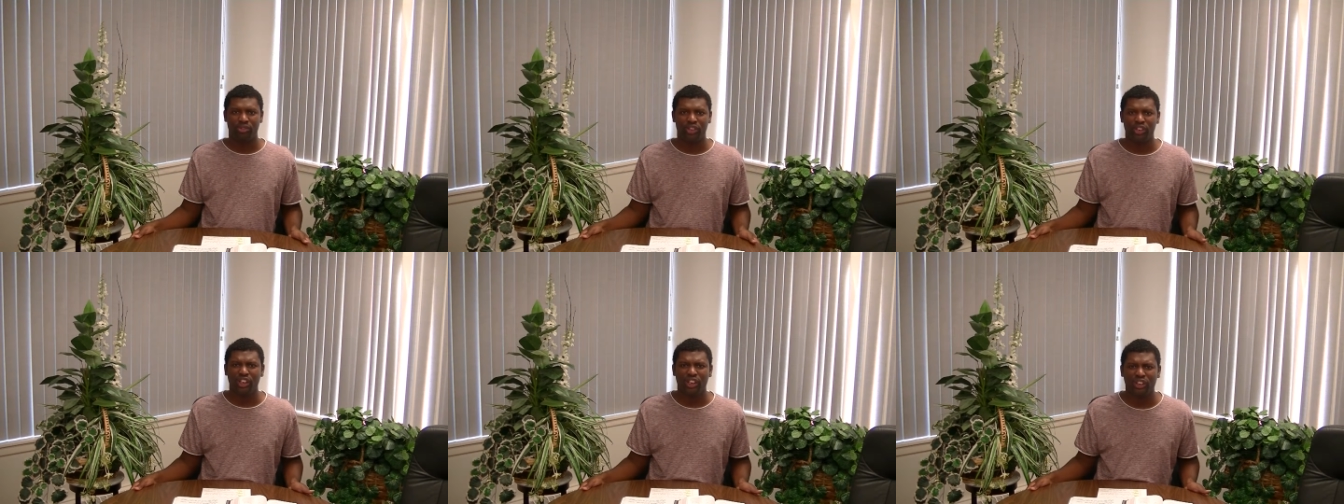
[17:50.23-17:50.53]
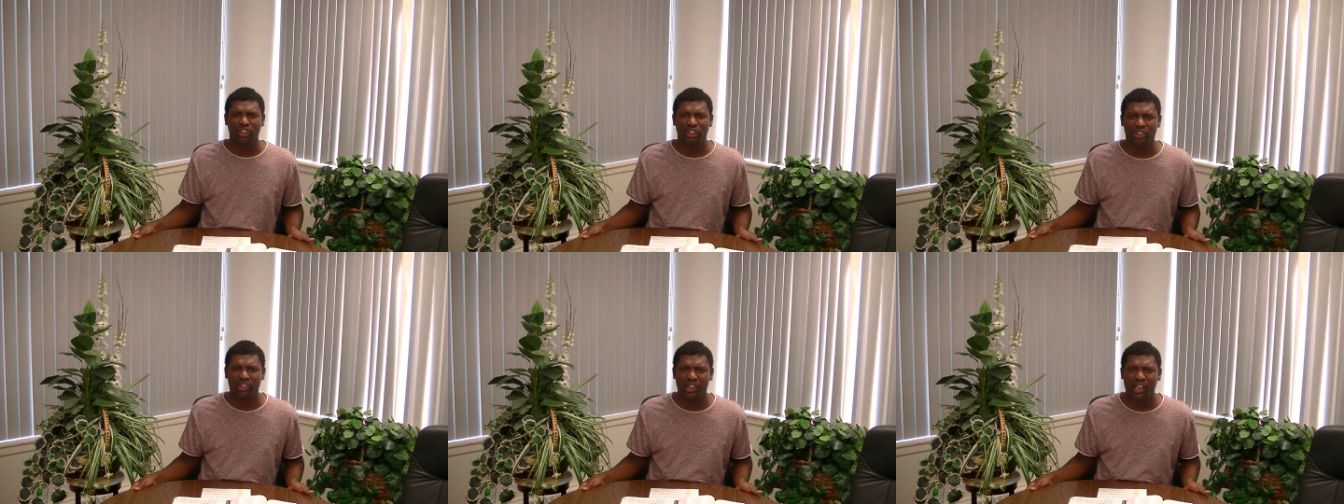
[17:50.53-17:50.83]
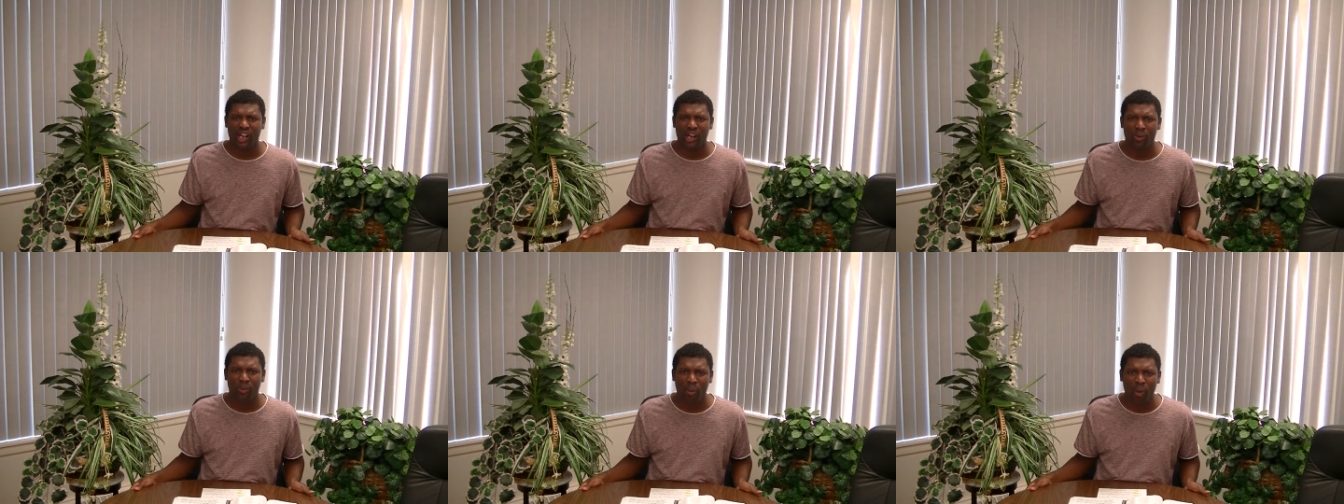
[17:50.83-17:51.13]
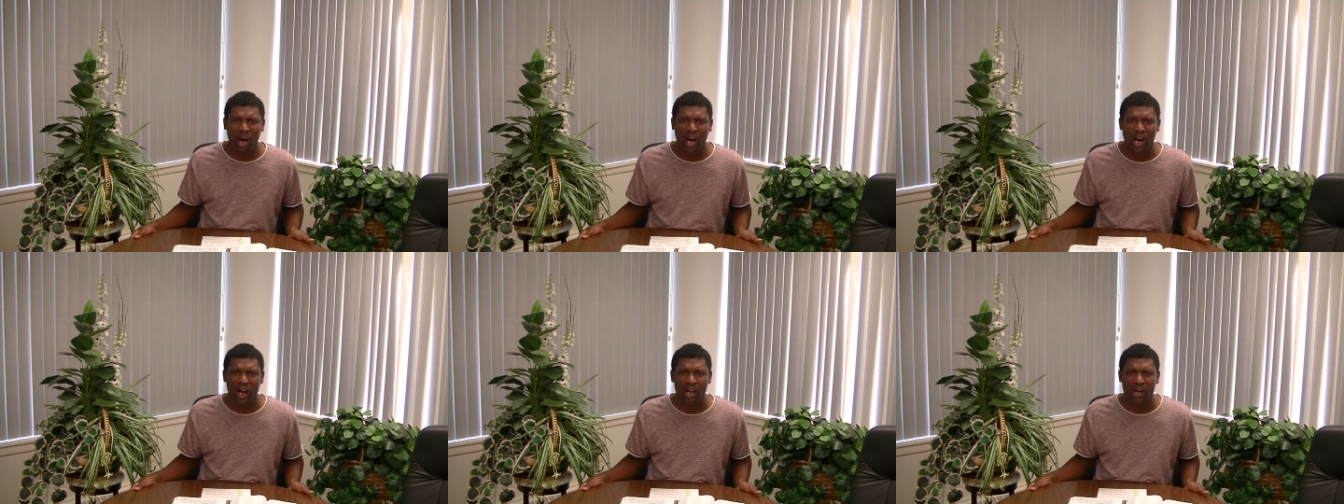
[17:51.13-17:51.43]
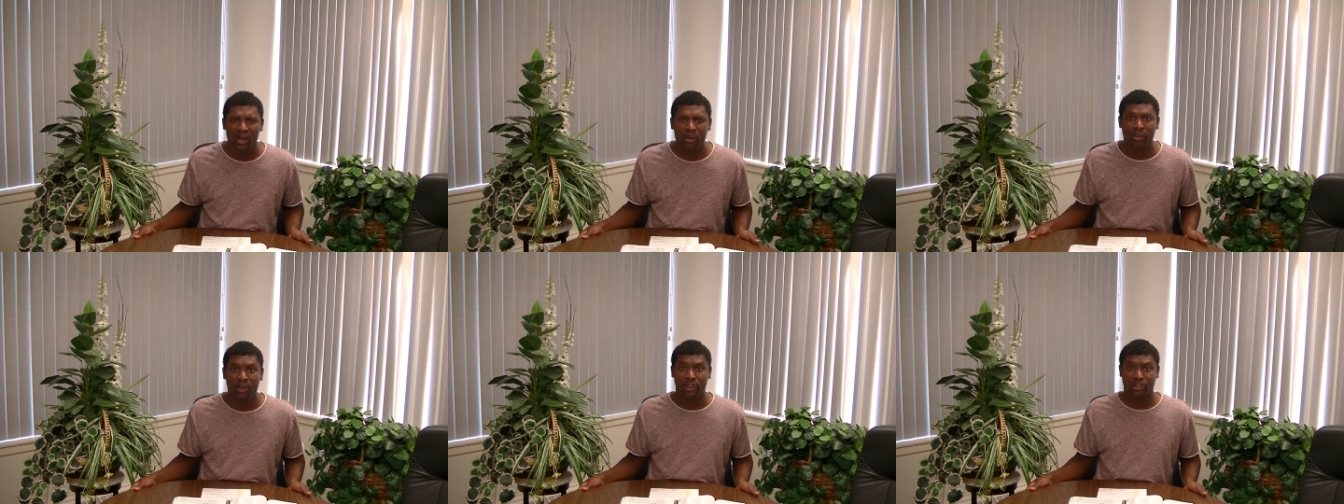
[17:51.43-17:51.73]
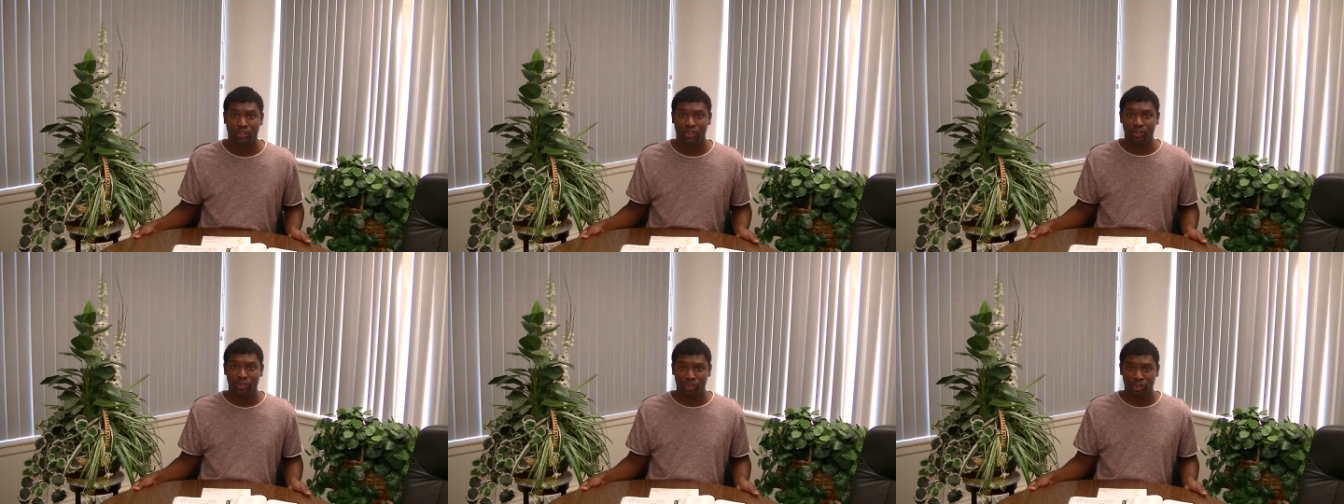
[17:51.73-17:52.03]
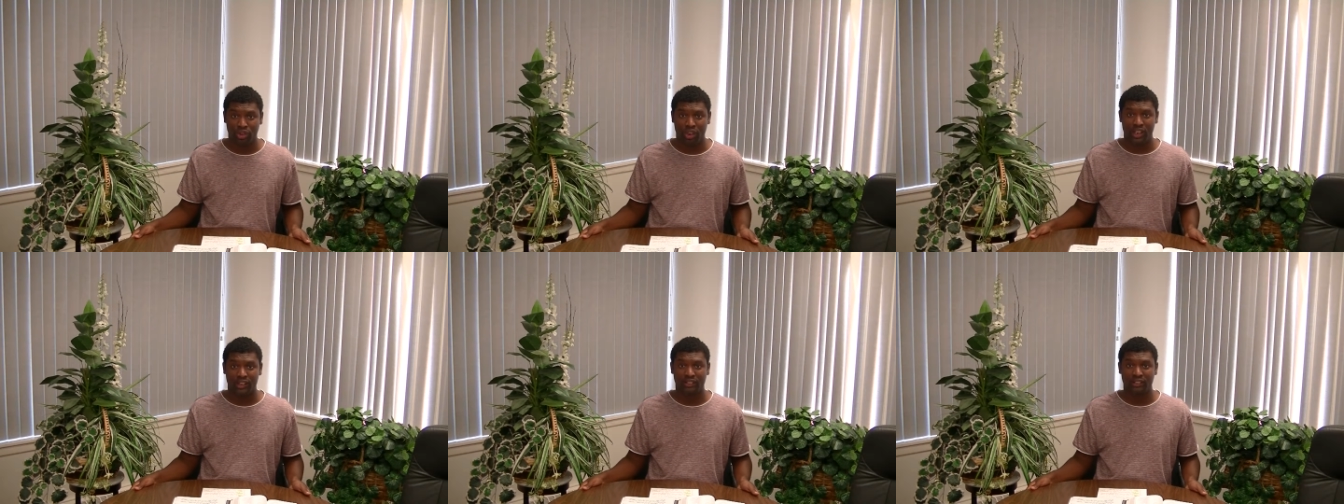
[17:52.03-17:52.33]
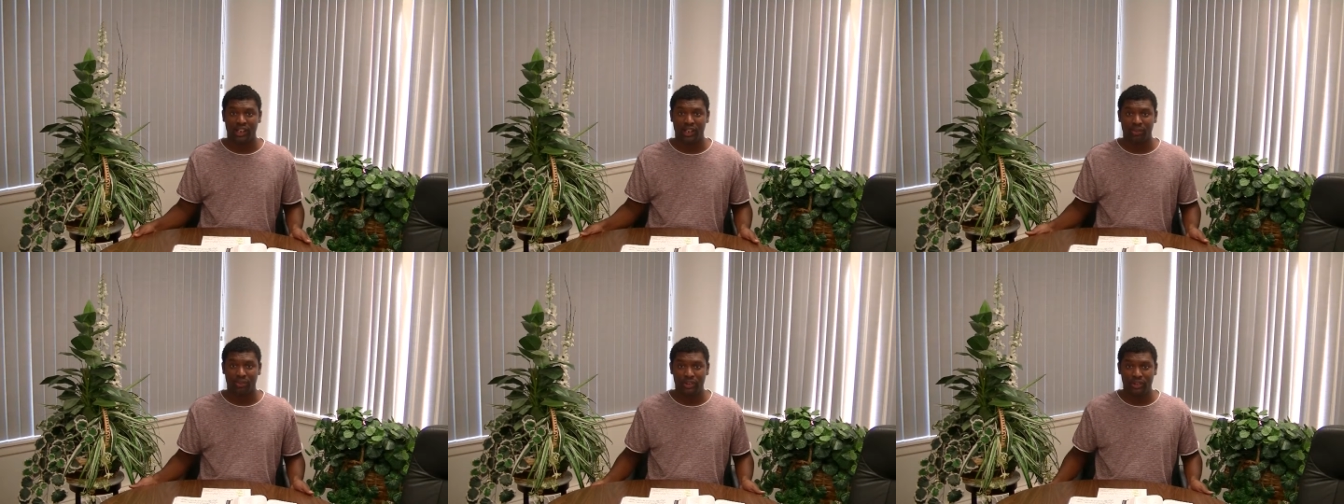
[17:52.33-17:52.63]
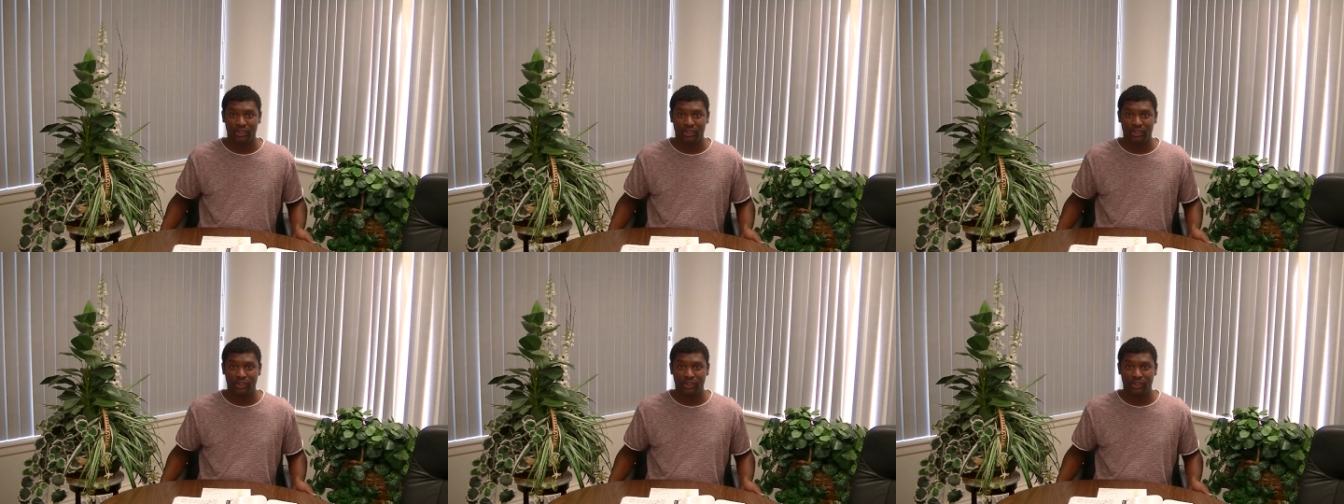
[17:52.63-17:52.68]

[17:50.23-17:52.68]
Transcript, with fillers: You didn't do that. Why? Because you trust that when